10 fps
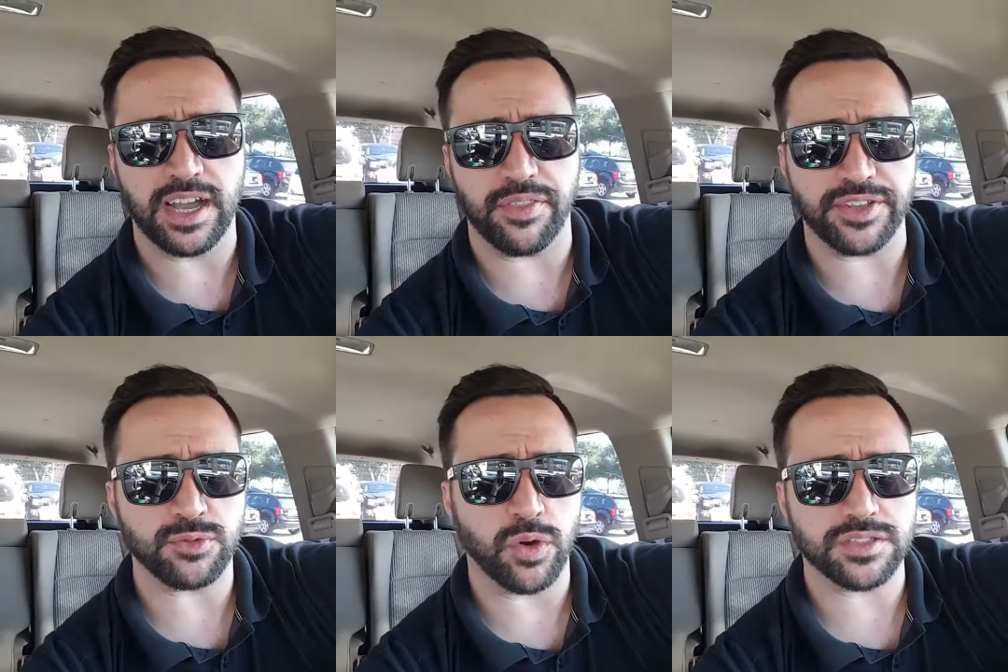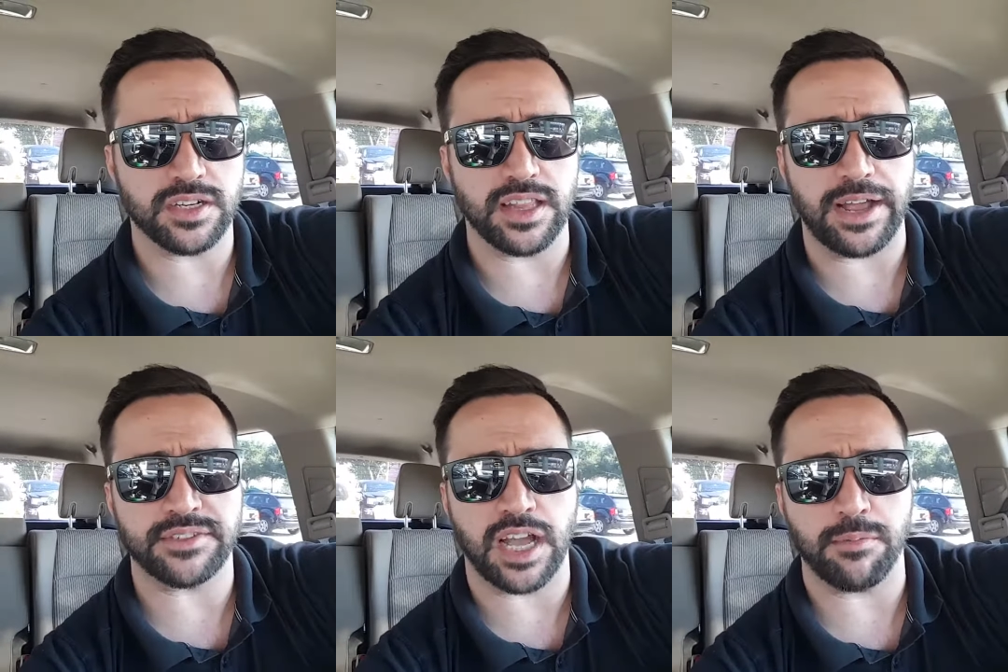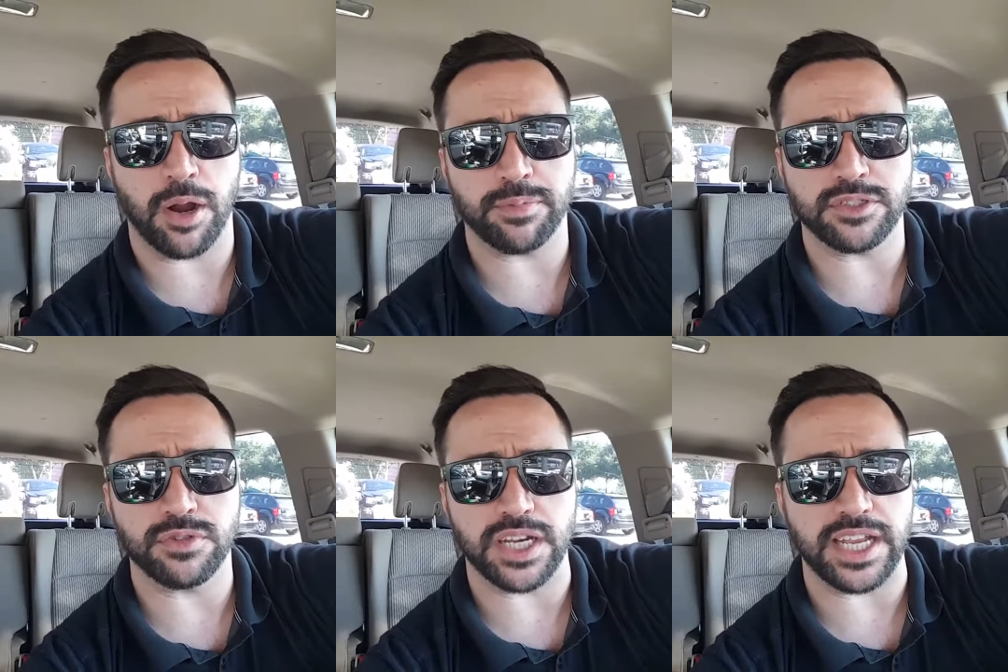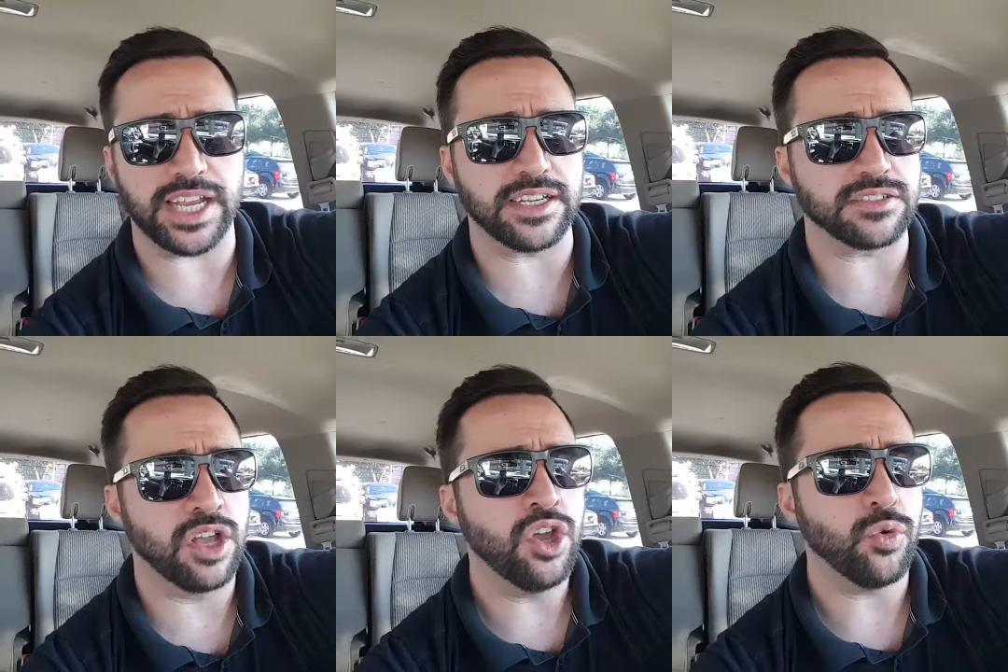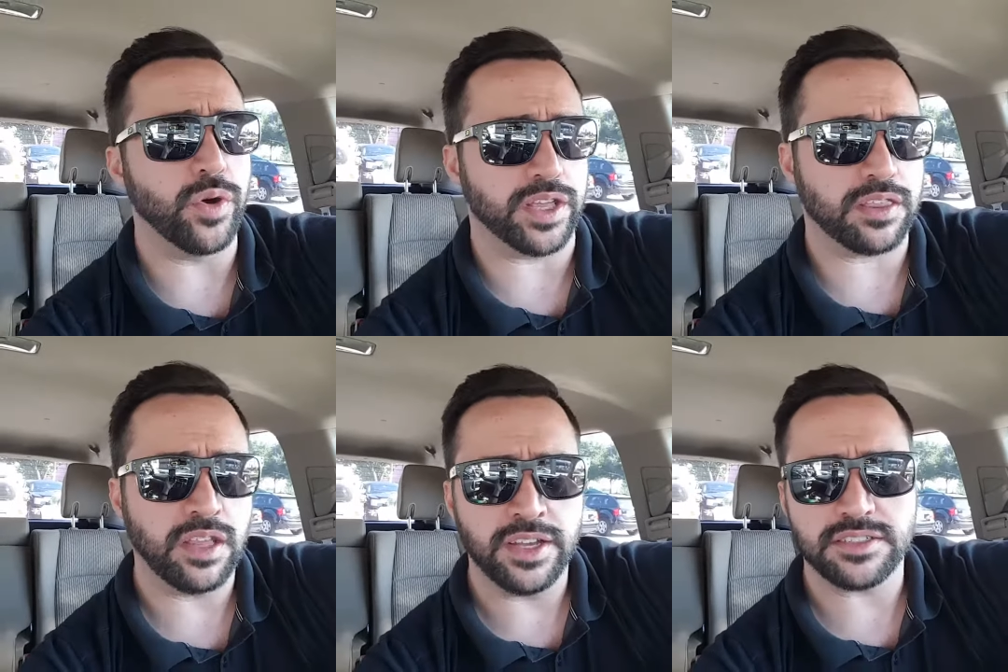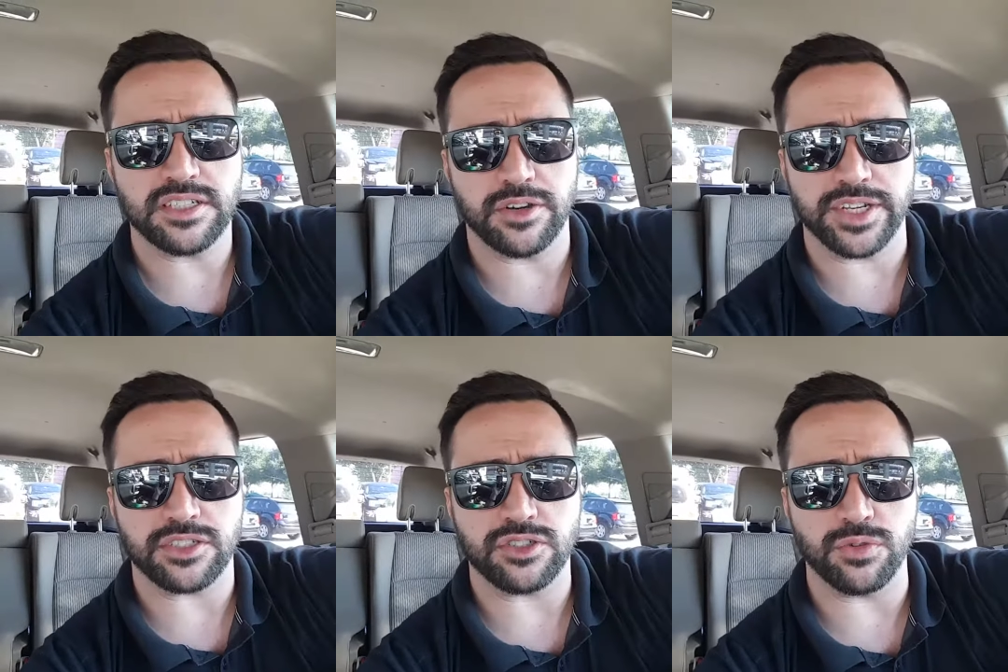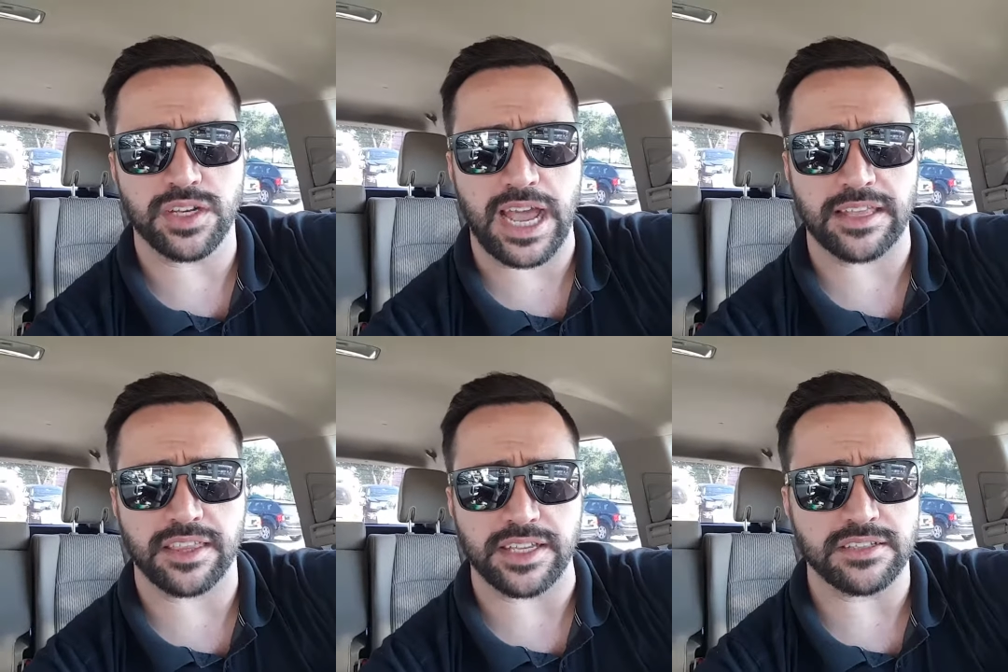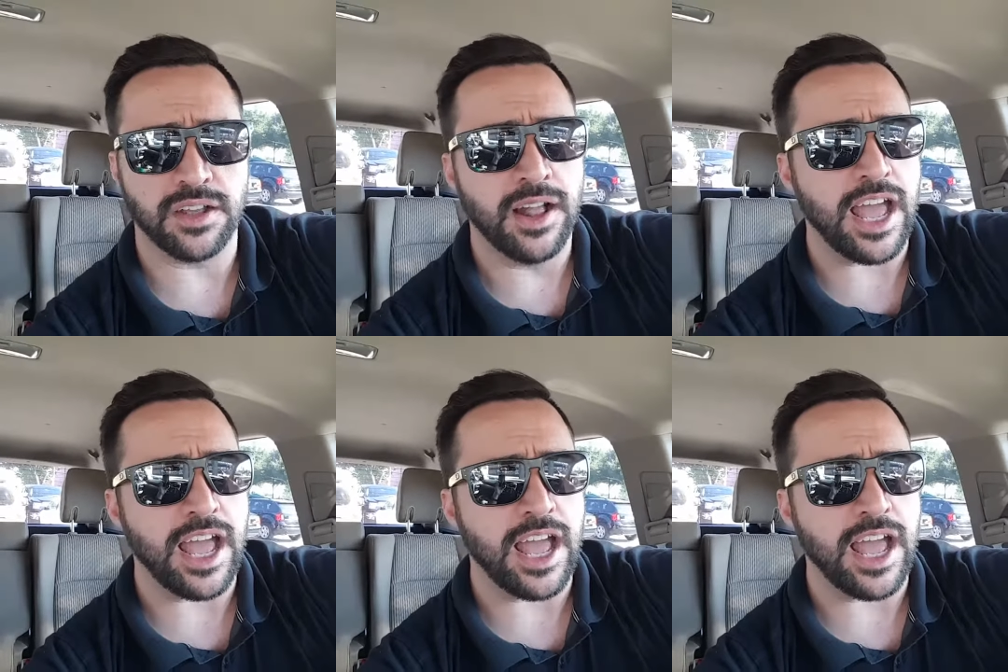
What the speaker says: this once-in-a-lifetime opportunity is with serious student athletes.